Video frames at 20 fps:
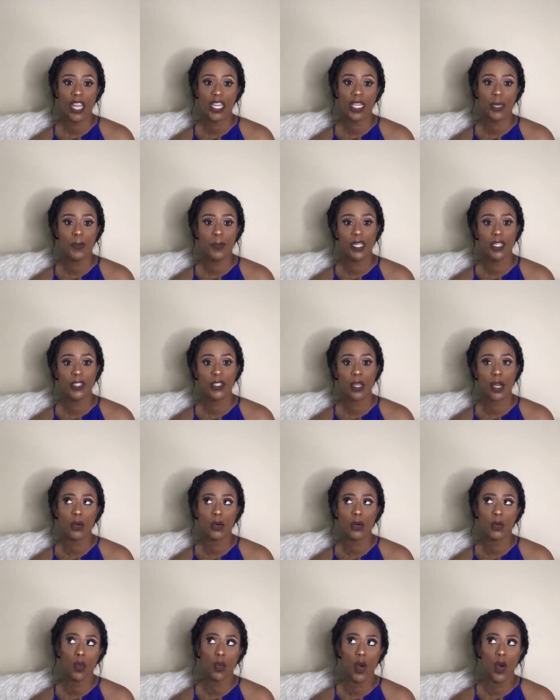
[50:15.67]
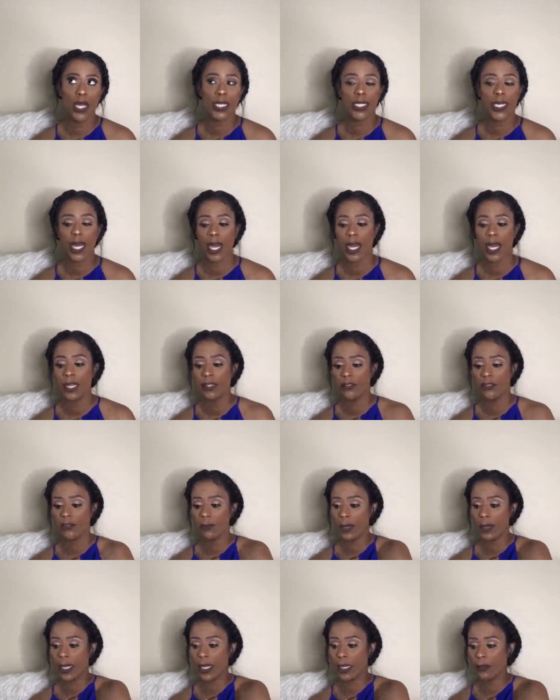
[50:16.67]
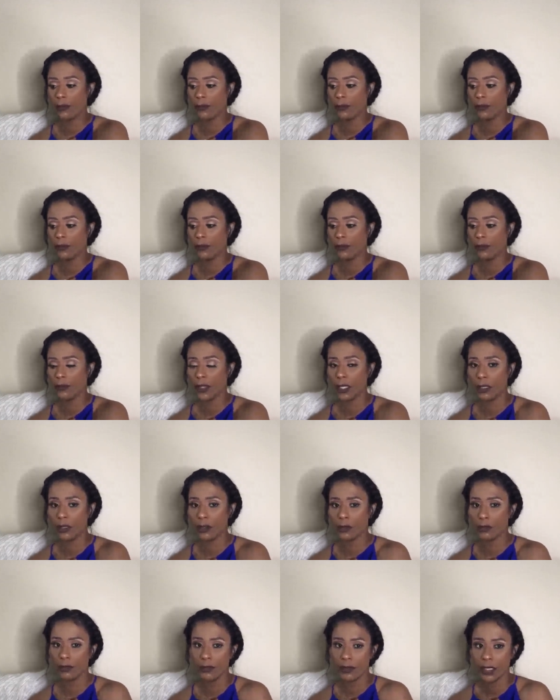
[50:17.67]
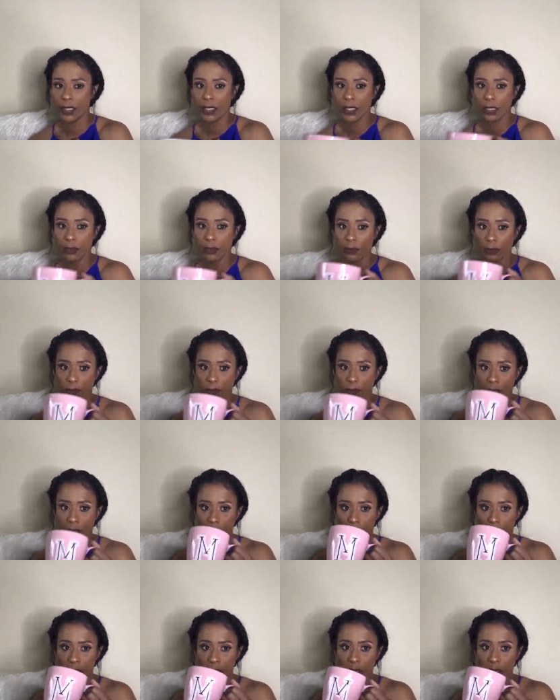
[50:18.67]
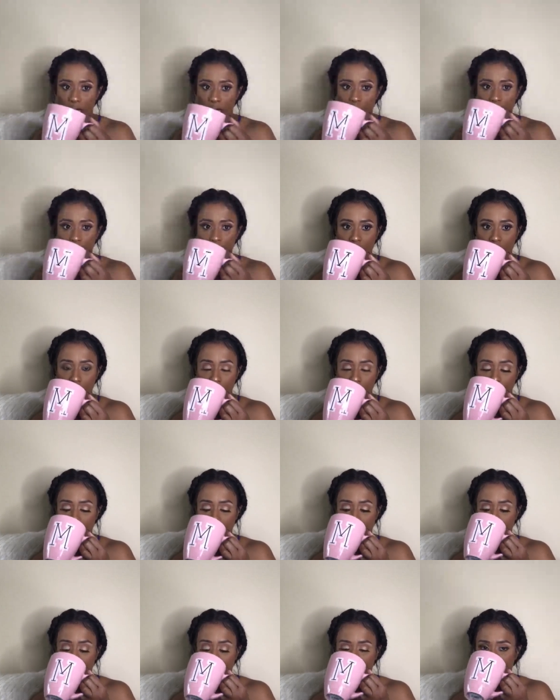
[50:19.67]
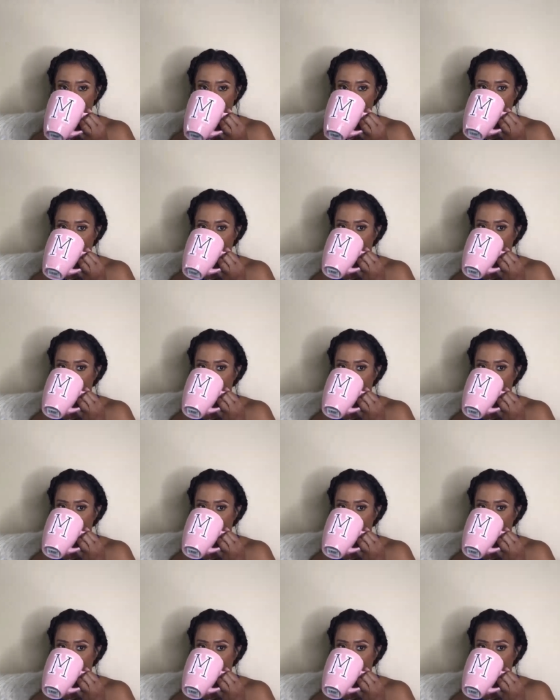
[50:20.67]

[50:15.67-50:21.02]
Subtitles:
depends on what kind of man, though. You know? It depends on what kind of man.